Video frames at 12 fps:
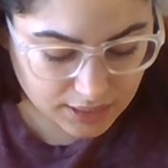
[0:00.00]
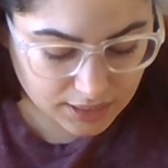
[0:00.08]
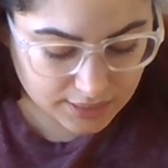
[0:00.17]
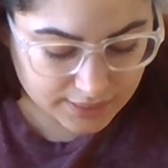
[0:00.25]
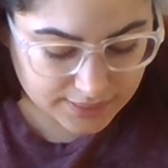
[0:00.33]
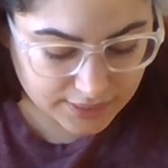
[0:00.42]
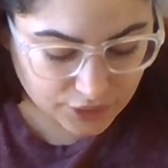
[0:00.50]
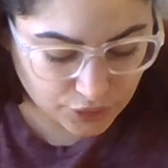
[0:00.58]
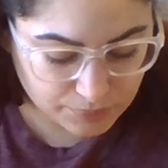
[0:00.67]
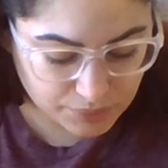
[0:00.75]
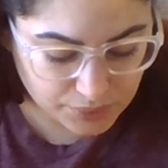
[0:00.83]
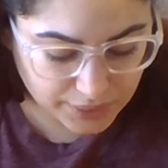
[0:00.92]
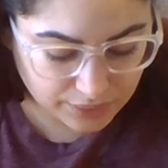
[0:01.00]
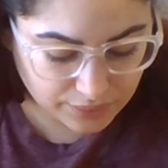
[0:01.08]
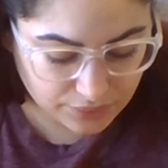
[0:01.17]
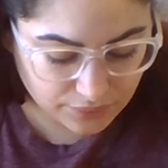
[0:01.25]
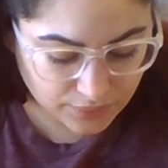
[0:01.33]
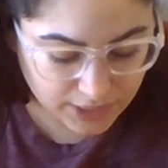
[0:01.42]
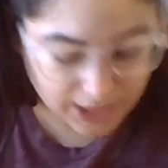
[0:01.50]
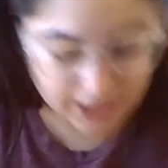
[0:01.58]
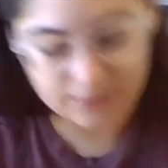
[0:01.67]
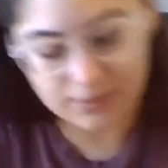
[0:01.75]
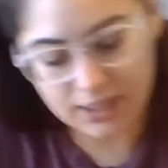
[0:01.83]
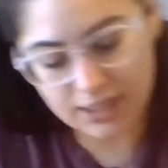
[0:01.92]
0.3.
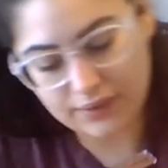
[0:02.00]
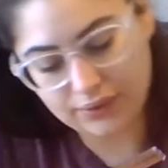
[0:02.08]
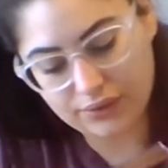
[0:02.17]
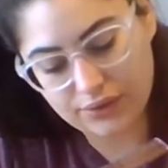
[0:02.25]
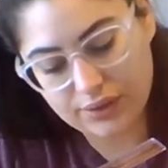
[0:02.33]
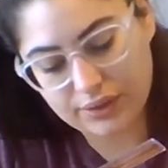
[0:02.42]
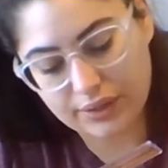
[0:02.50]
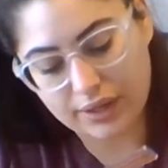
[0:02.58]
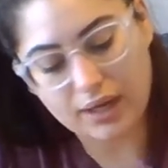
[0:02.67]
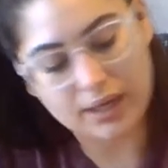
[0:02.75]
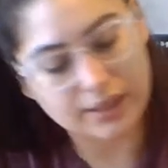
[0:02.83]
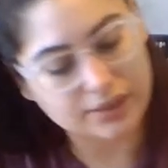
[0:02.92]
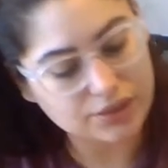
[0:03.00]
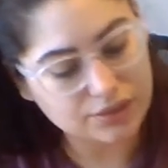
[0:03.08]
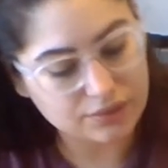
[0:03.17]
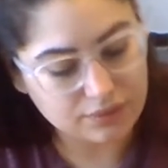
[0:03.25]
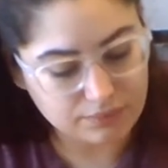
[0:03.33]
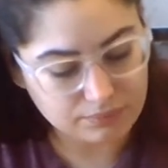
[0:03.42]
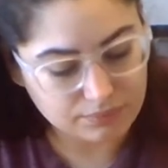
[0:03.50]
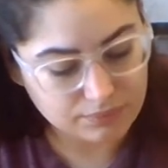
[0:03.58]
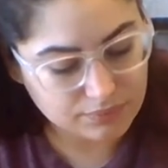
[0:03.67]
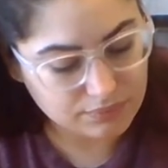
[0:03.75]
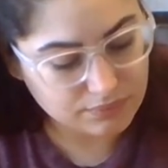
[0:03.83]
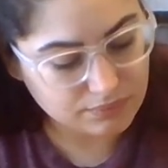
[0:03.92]
It's right at the third notch.
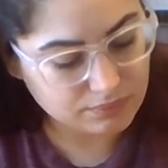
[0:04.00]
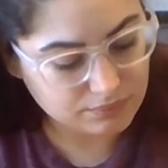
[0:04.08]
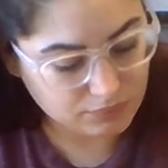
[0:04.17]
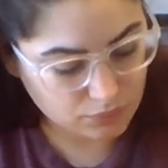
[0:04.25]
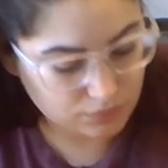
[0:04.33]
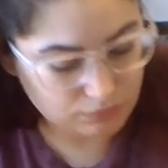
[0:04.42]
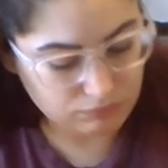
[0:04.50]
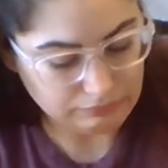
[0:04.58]
Whoop.